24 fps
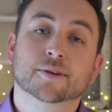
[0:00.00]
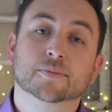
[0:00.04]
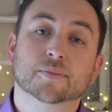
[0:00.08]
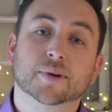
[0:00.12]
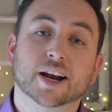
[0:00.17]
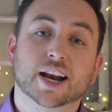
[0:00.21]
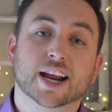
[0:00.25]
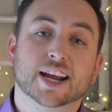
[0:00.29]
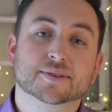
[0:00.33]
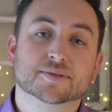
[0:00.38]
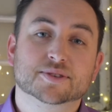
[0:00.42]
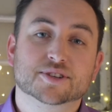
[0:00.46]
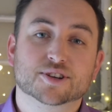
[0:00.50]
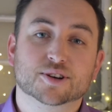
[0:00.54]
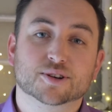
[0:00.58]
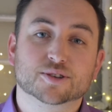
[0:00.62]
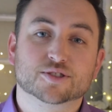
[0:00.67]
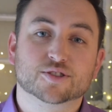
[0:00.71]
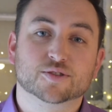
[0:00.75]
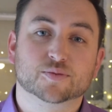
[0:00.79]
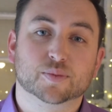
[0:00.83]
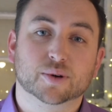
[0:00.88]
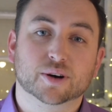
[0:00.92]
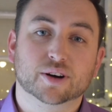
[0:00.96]
My name's
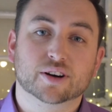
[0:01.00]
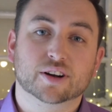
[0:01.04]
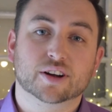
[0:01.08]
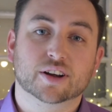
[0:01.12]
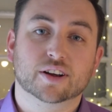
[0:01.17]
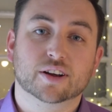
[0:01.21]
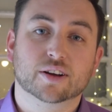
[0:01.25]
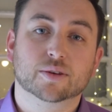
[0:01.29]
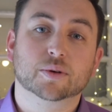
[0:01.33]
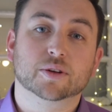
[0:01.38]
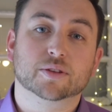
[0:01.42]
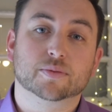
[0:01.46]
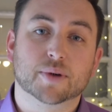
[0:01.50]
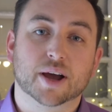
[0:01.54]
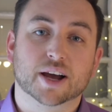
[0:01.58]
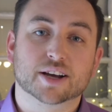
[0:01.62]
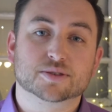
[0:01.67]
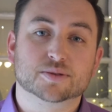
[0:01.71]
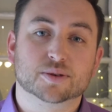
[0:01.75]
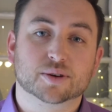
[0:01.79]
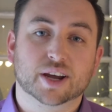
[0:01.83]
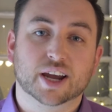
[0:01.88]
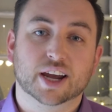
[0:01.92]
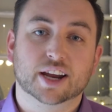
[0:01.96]
Joseph Burke with
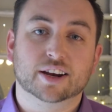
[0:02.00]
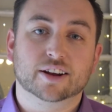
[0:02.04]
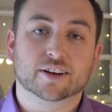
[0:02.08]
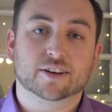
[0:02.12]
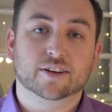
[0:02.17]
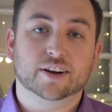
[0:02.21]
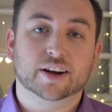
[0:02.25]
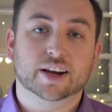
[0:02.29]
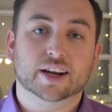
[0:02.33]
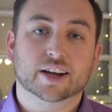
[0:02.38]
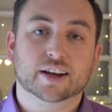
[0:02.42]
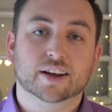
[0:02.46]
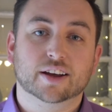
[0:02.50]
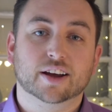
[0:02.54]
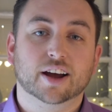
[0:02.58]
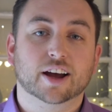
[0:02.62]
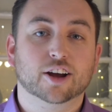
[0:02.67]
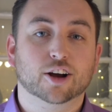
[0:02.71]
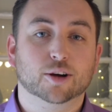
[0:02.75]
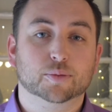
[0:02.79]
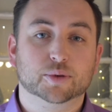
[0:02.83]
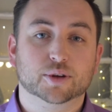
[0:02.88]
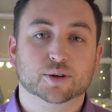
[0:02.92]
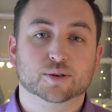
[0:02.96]
Maxwell Canyon Creek. I
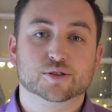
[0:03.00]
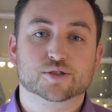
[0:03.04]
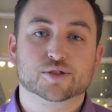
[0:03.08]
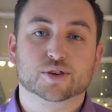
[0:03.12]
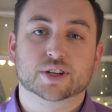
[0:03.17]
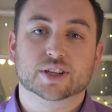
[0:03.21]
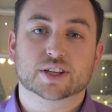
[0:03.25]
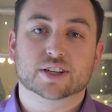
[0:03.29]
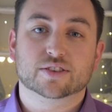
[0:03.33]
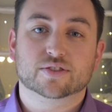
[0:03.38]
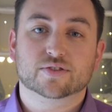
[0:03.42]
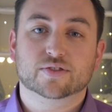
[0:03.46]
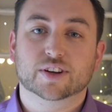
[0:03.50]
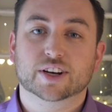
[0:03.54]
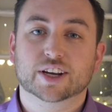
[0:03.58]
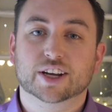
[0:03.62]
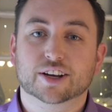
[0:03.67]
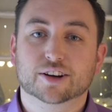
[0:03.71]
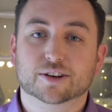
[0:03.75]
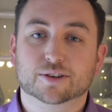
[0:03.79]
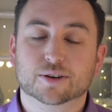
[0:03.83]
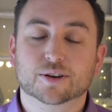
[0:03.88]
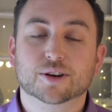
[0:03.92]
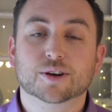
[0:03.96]
hope you enjoyed this
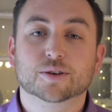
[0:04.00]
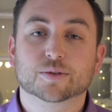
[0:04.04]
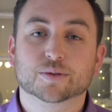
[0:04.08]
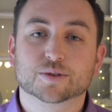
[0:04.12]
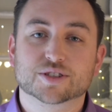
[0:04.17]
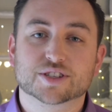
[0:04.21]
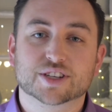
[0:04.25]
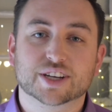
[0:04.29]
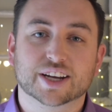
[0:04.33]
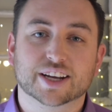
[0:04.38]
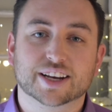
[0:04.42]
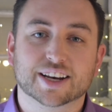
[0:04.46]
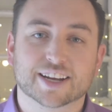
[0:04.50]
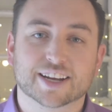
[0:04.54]
video. We'll see you